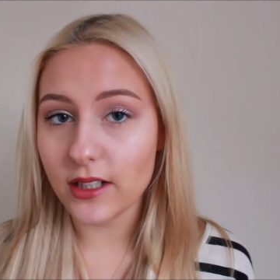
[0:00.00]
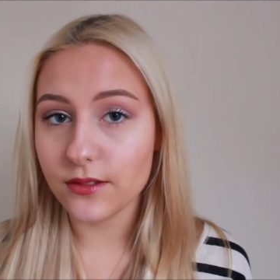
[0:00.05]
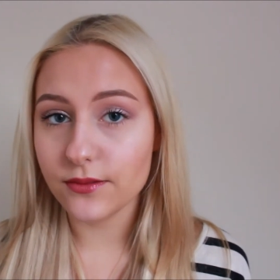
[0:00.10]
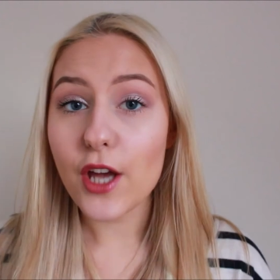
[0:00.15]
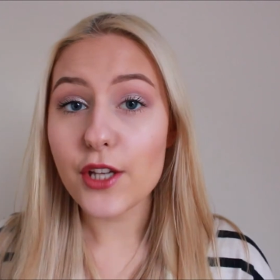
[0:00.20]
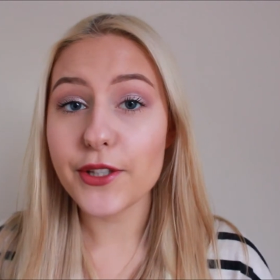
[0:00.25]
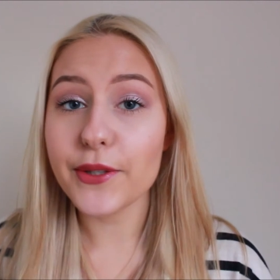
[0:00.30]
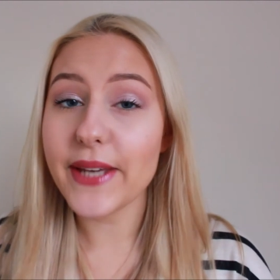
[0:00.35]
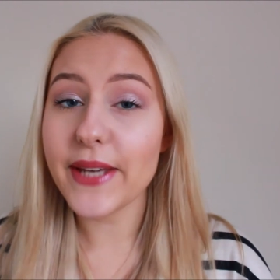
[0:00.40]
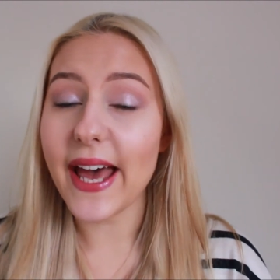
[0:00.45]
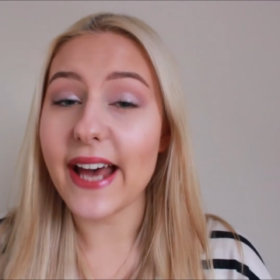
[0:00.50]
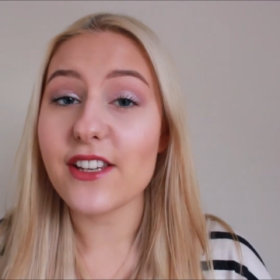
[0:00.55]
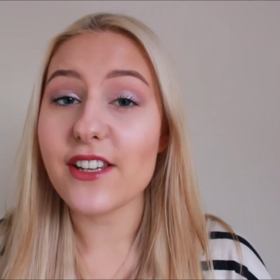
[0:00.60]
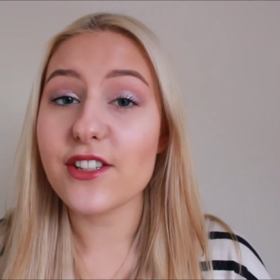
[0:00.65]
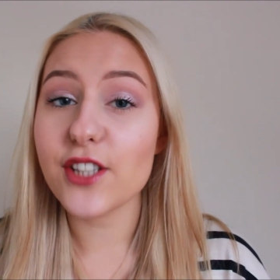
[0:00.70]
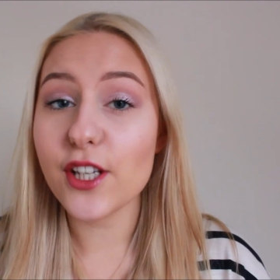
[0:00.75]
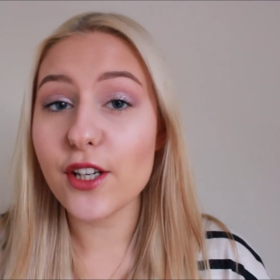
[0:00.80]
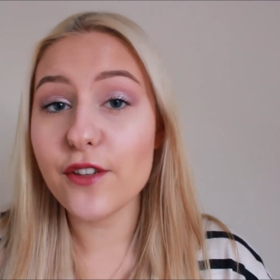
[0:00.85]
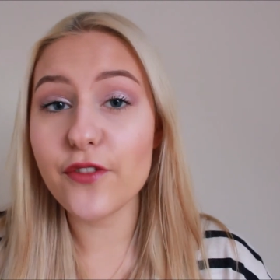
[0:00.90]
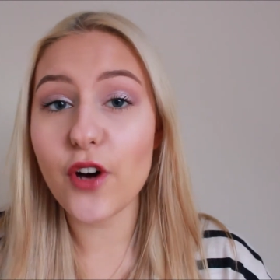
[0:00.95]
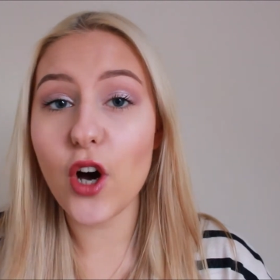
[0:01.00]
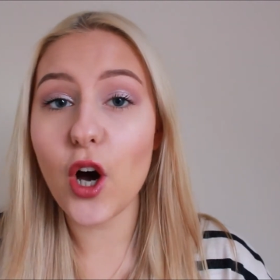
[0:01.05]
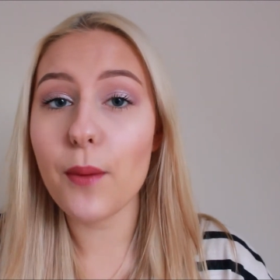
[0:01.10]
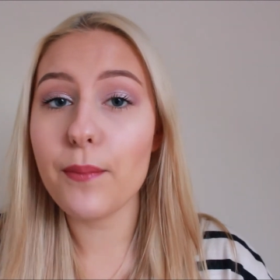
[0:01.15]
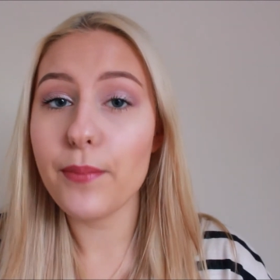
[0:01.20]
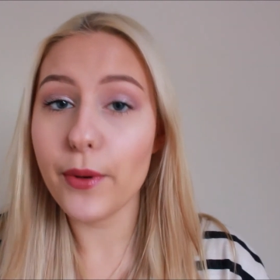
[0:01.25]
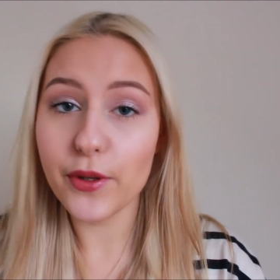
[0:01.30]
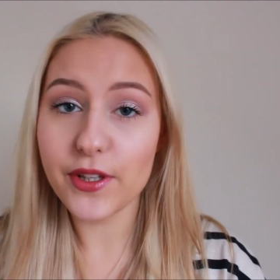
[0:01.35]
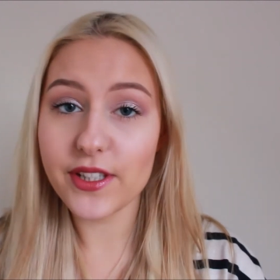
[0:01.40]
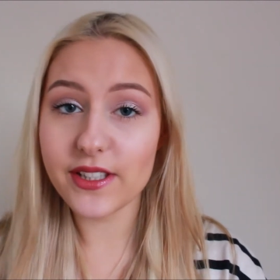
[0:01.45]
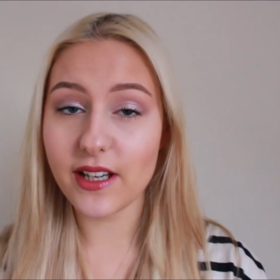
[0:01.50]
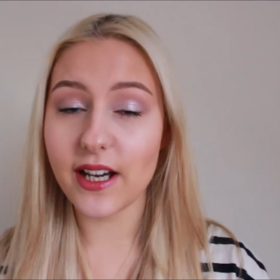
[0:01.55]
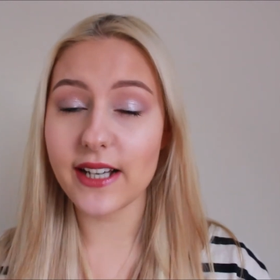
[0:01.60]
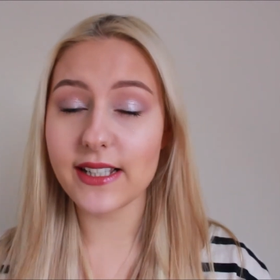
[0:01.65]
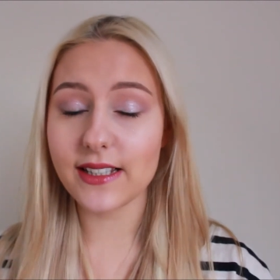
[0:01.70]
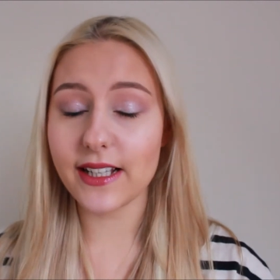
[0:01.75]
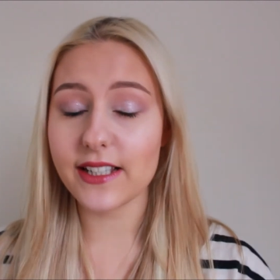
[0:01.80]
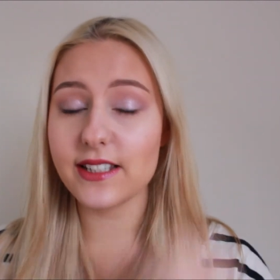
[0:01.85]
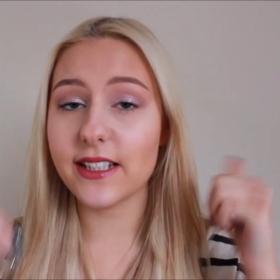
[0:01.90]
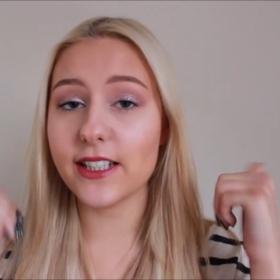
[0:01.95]
So yeah, so far both sides
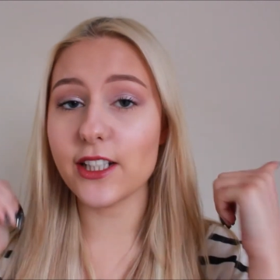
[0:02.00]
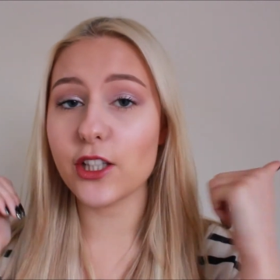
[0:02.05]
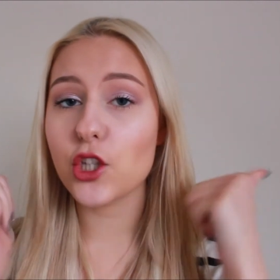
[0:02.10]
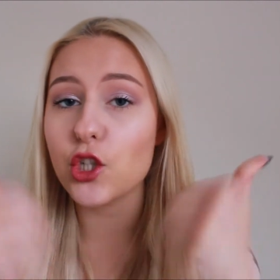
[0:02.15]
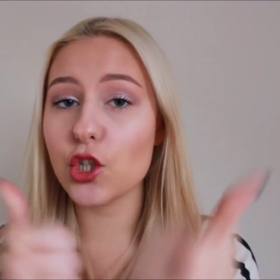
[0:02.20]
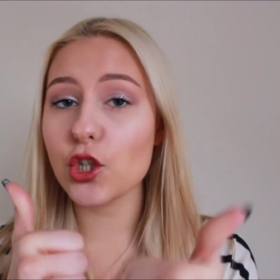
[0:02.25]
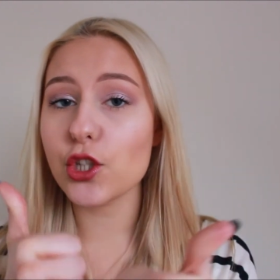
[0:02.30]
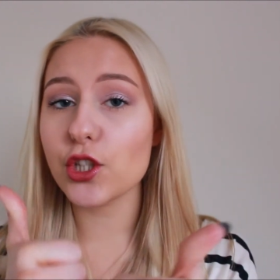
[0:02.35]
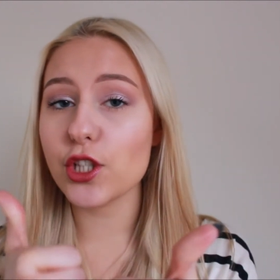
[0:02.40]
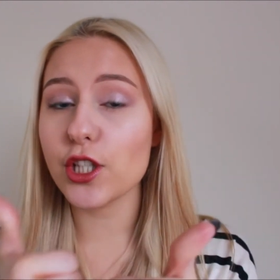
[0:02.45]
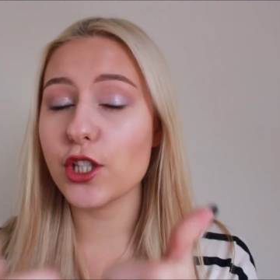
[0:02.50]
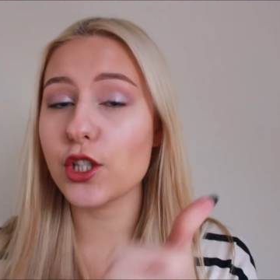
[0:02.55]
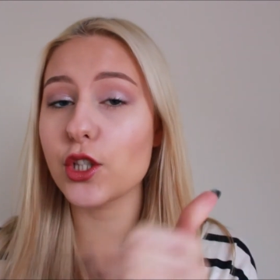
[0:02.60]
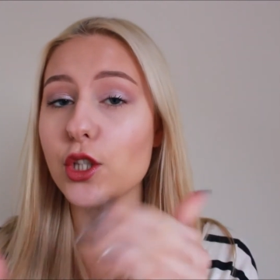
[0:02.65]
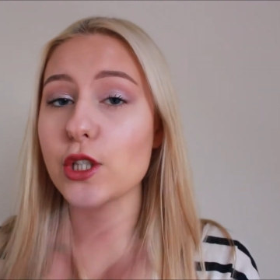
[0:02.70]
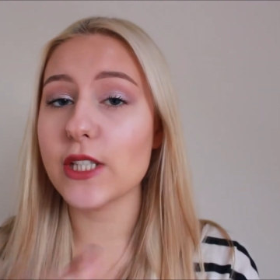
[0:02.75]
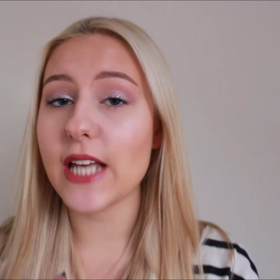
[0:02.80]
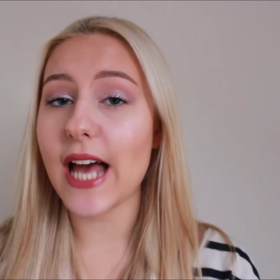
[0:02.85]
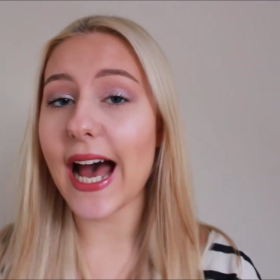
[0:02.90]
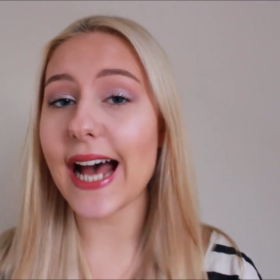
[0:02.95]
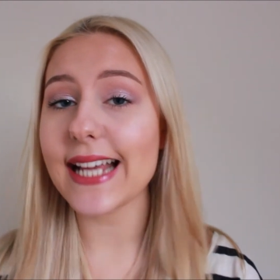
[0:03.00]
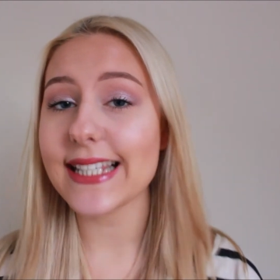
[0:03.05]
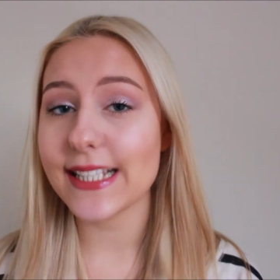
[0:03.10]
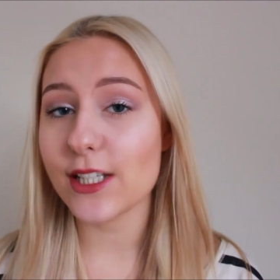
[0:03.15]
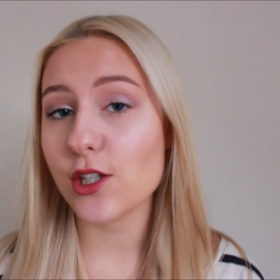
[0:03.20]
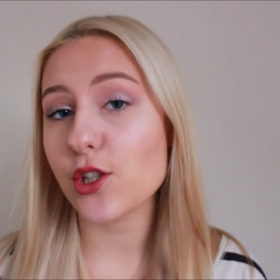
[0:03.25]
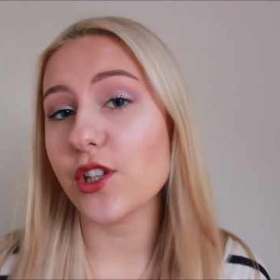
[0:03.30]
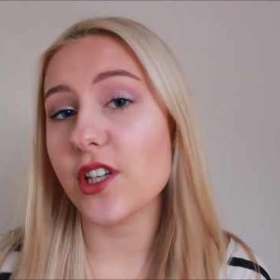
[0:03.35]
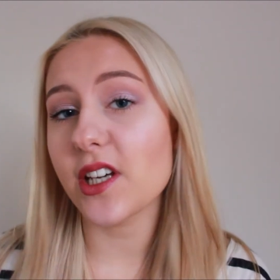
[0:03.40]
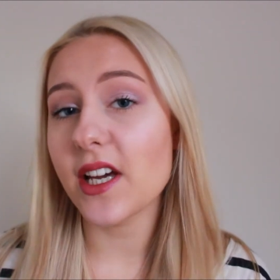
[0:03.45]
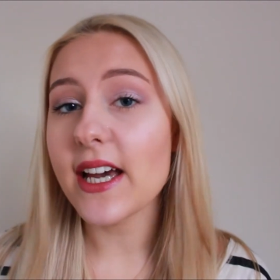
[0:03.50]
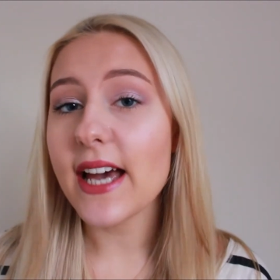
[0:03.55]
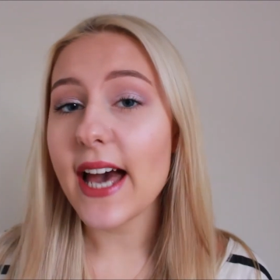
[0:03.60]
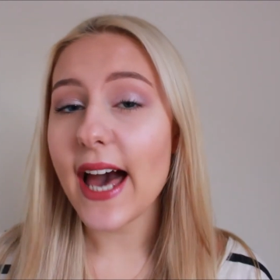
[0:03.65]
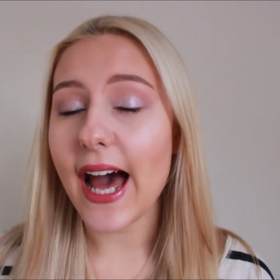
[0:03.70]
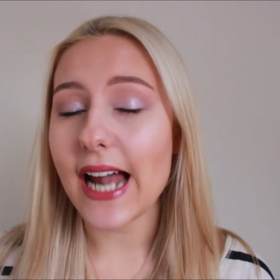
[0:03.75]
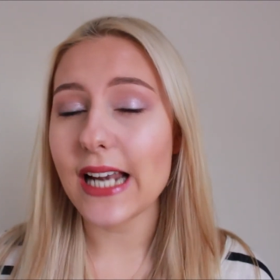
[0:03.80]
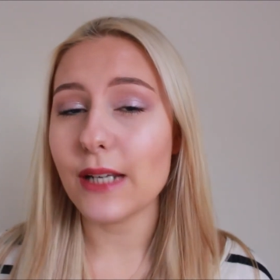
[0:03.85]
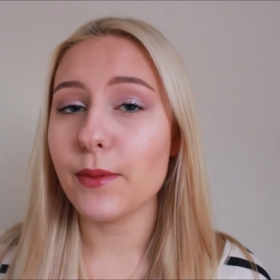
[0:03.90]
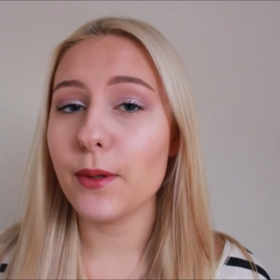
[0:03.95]
lasting just as good as each other, and
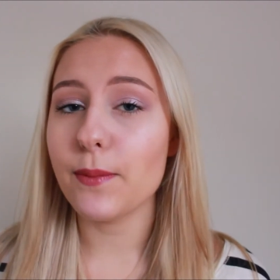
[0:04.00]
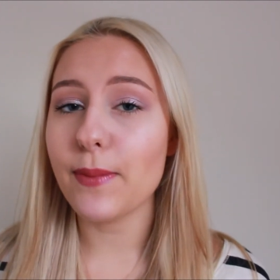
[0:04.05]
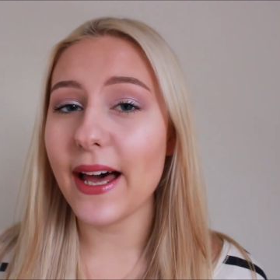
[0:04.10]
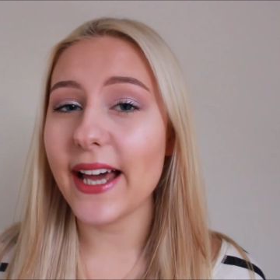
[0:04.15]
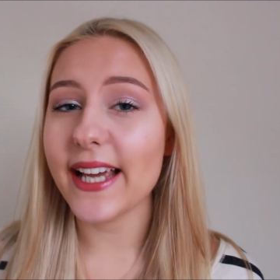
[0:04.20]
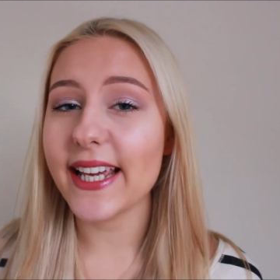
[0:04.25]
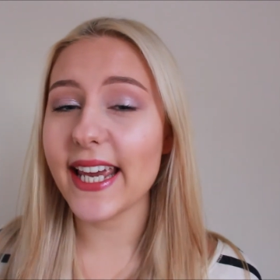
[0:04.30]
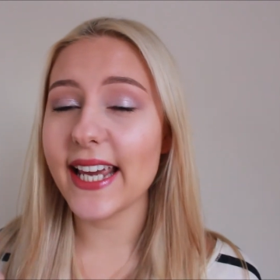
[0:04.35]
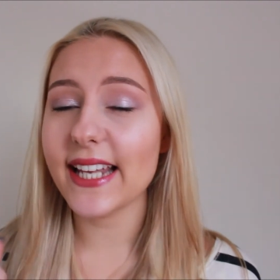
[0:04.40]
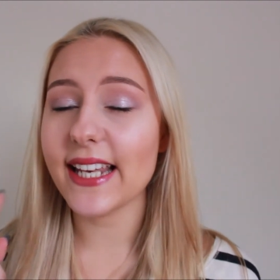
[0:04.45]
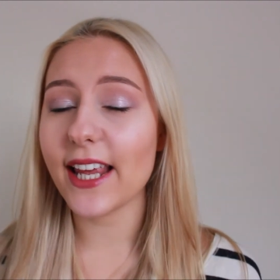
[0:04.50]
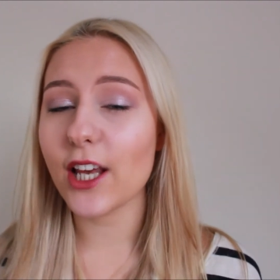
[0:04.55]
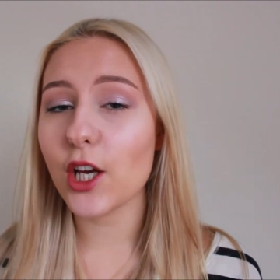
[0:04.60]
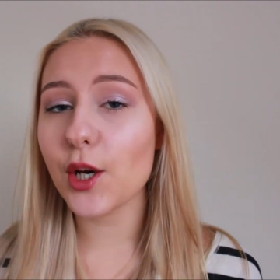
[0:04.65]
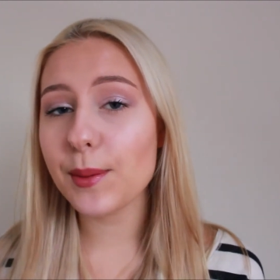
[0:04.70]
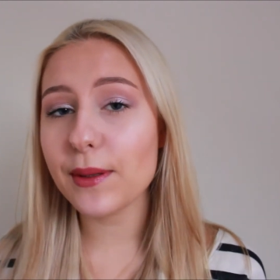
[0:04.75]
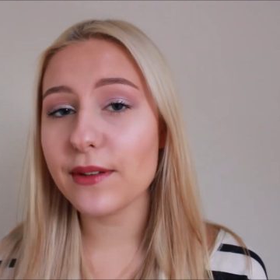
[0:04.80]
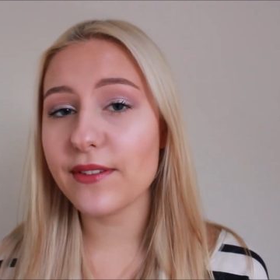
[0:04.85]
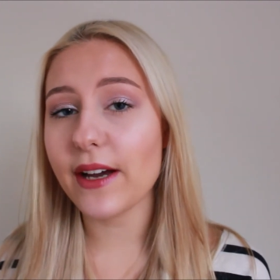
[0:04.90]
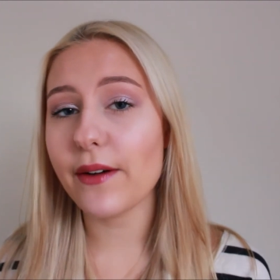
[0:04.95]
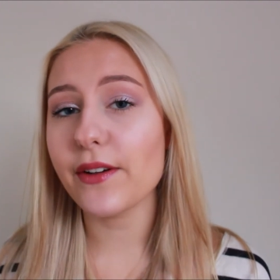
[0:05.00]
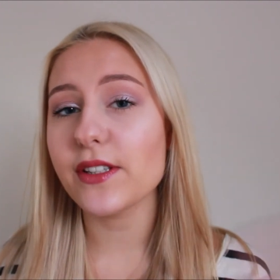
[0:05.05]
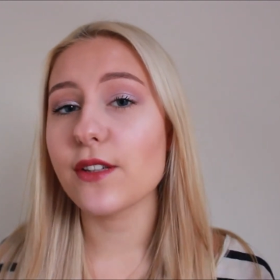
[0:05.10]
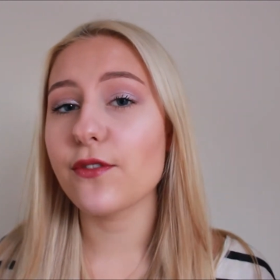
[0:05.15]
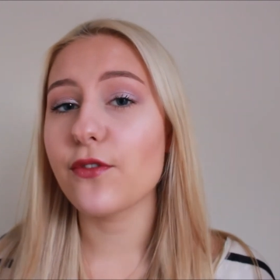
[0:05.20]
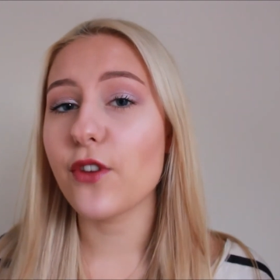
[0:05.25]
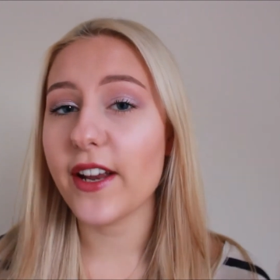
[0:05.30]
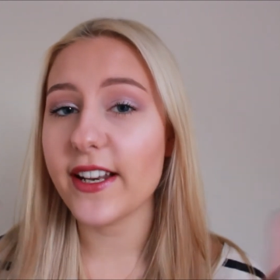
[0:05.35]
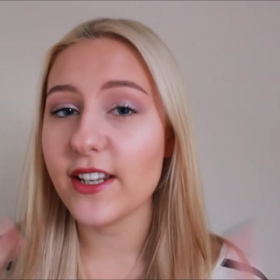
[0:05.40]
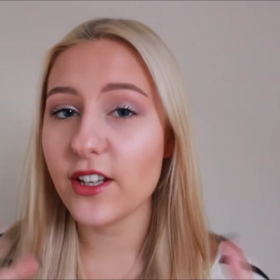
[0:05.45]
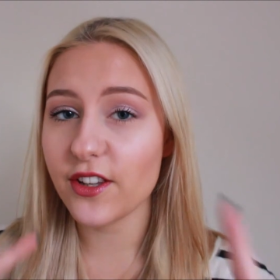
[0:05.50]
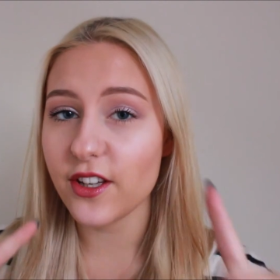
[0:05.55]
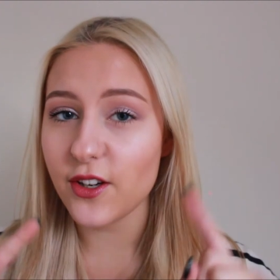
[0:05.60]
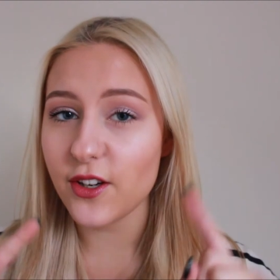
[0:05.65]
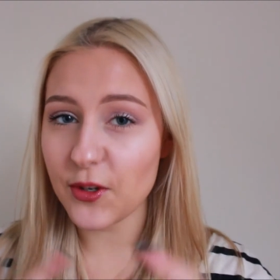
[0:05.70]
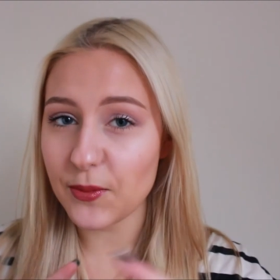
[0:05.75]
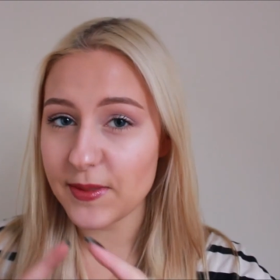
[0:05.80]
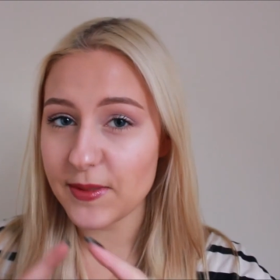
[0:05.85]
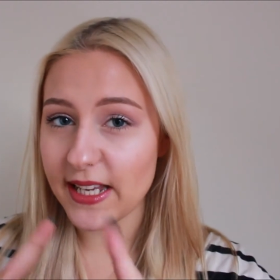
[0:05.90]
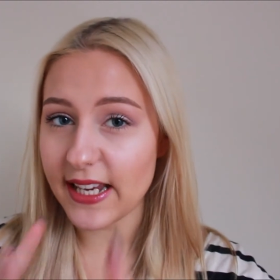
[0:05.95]
I'll be back in a couple of hours for another
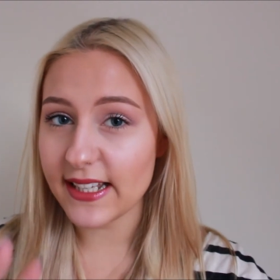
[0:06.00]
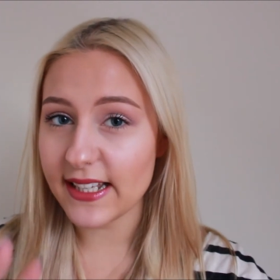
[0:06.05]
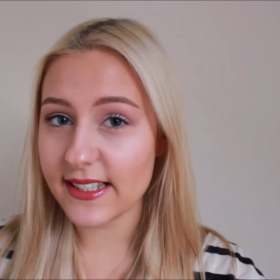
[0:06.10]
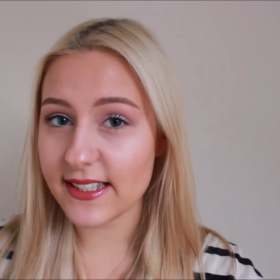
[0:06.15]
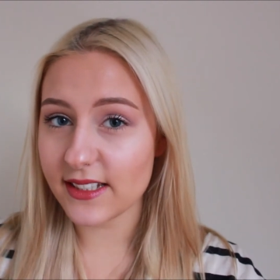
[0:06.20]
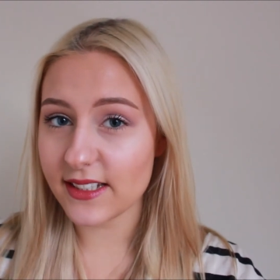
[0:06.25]
update.